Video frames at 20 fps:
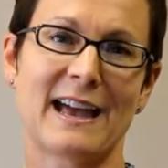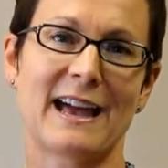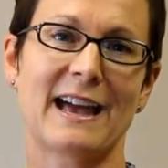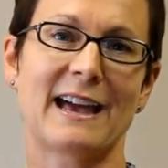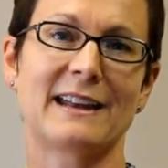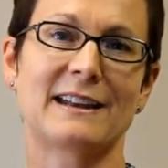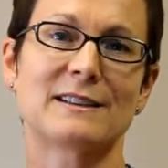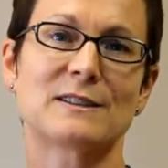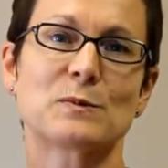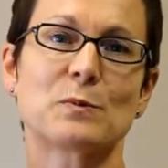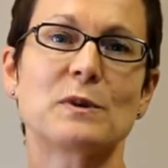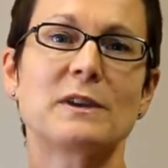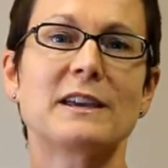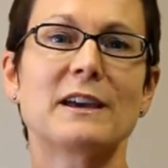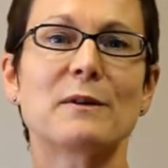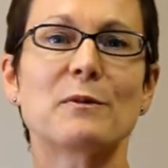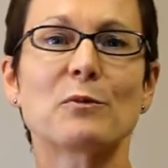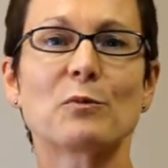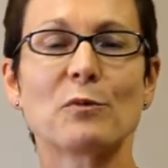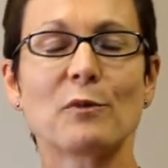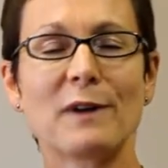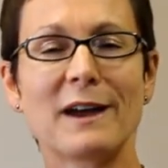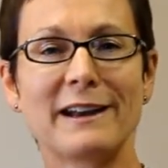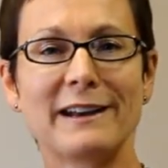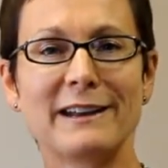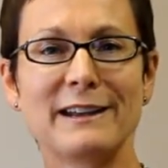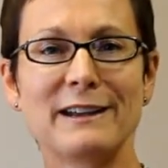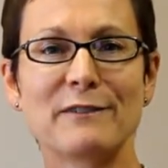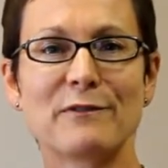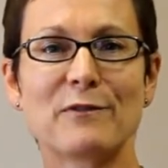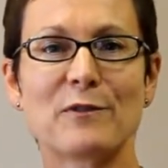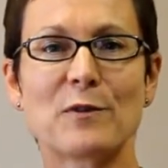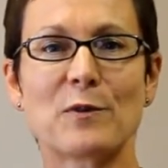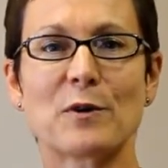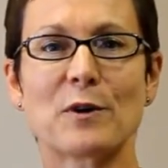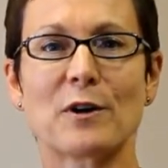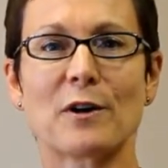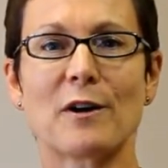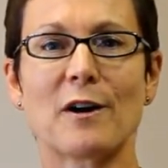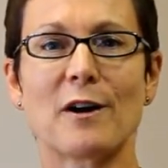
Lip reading: And as we get ready for